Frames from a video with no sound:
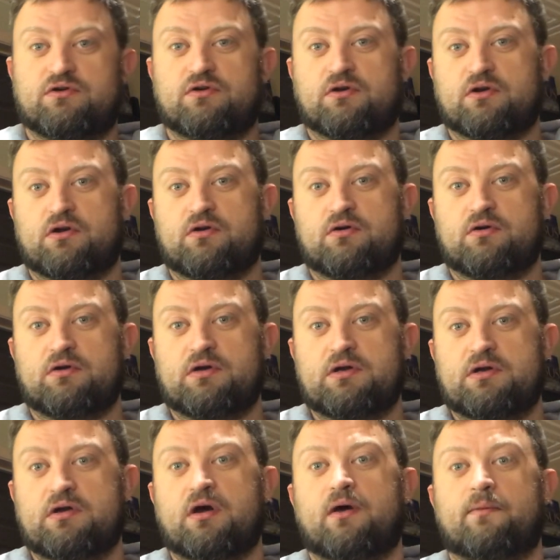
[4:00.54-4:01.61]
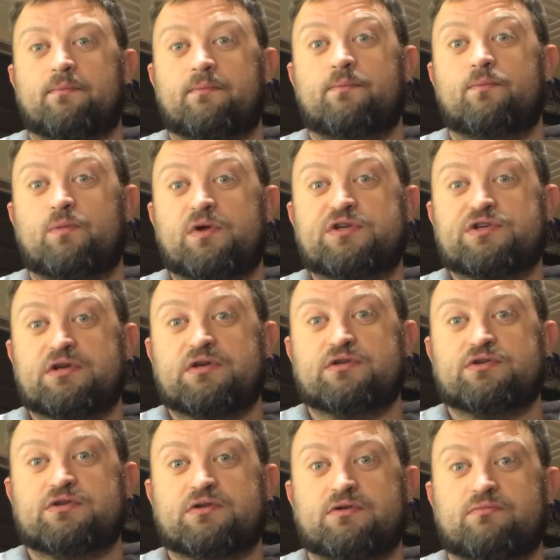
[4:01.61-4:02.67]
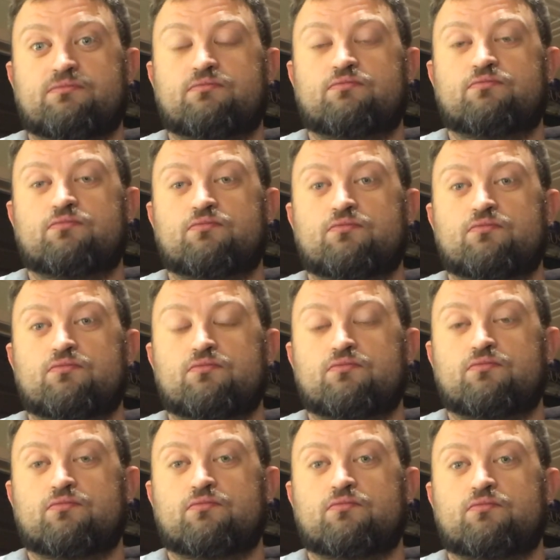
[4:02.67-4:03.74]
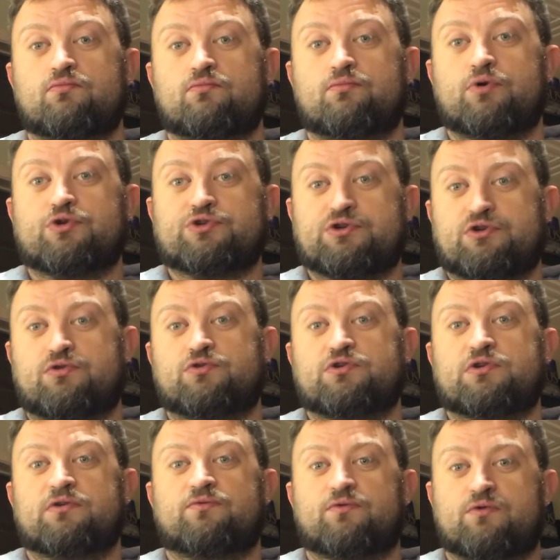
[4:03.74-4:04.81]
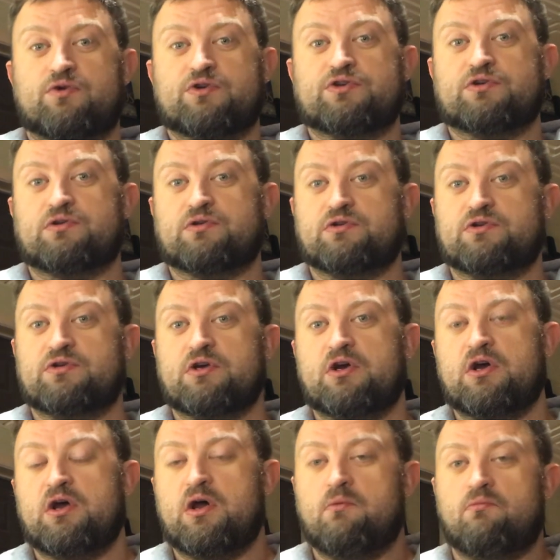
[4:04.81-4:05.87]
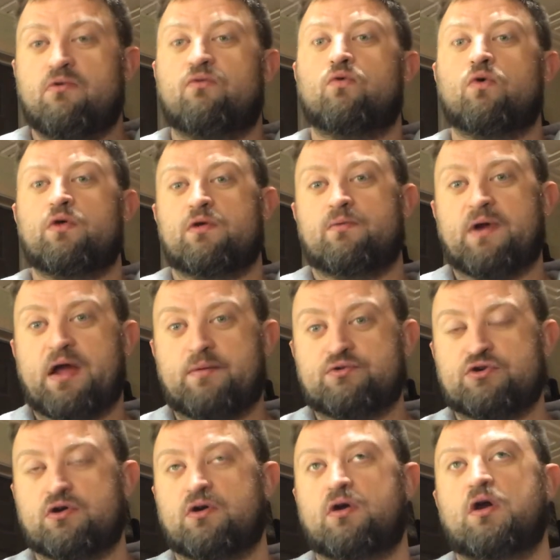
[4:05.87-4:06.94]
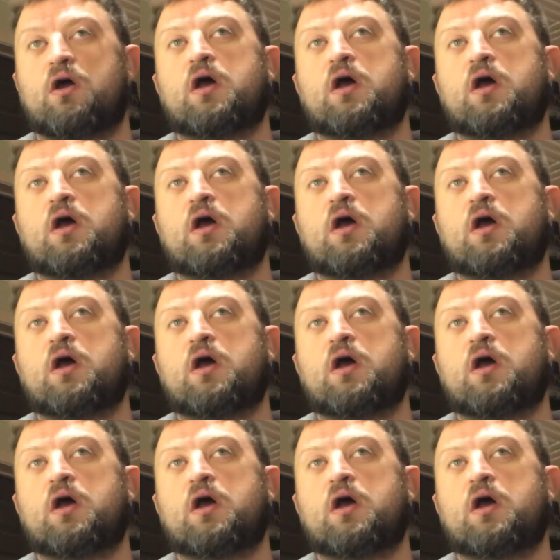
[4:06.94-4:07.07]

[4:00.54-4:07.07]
going to come, which is the persecution of the Christians before the rapture.